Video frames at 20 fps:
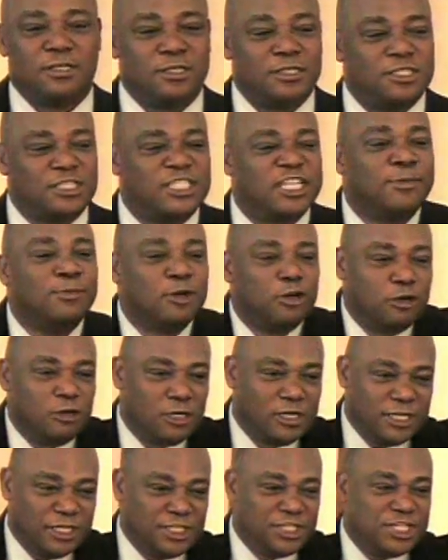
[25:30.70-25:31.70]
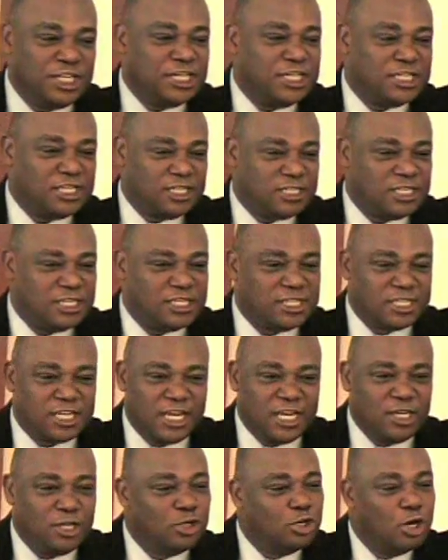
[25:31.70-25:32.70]
Similarly, Jesus is
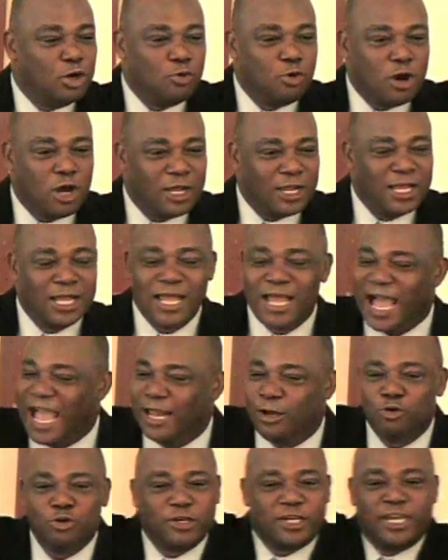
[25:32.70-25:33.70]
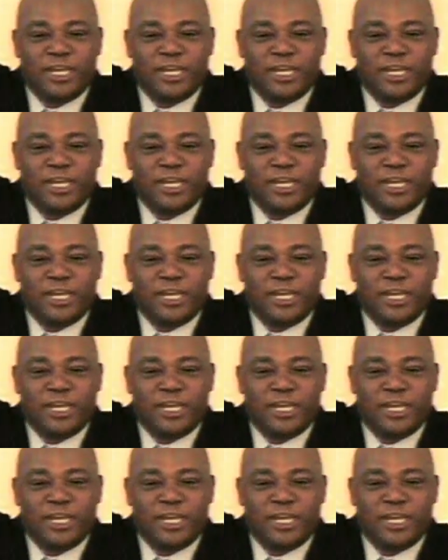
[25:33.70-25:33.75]
saying, you know what? I don't